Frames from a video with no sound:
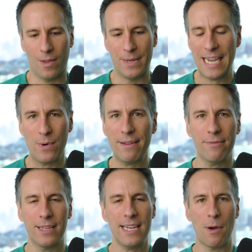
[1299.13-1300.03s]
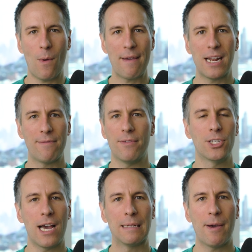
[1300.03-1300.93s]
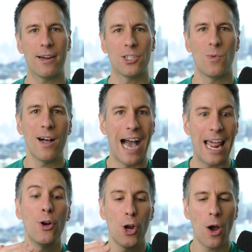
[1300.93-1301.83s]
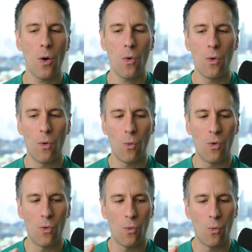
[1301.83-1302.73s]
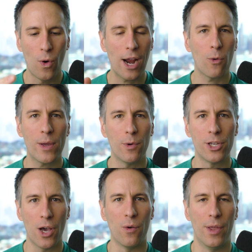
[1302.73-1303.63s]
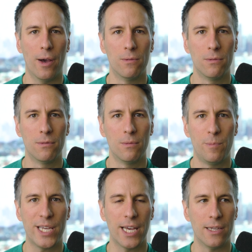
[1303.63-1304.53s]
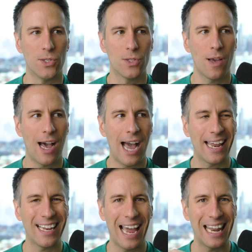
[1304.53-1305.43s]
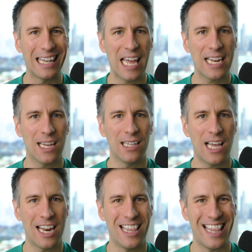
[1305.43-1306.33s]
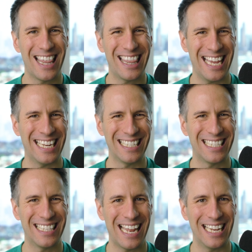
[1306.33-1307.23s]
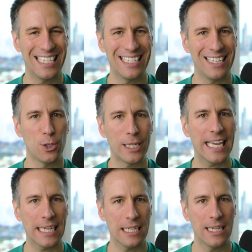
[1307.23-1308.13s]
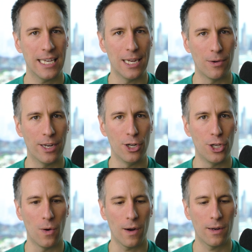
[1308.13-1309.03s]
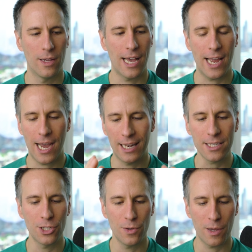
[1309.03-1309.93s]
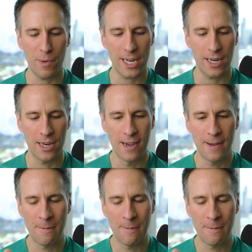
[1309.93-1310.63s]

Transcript: But yeah, we've, yeah, my wife and I have even talked about it as well. I don't know where we would go though, because I, I like a lot of the things that I still get here in New York. I, I listened to a comedian.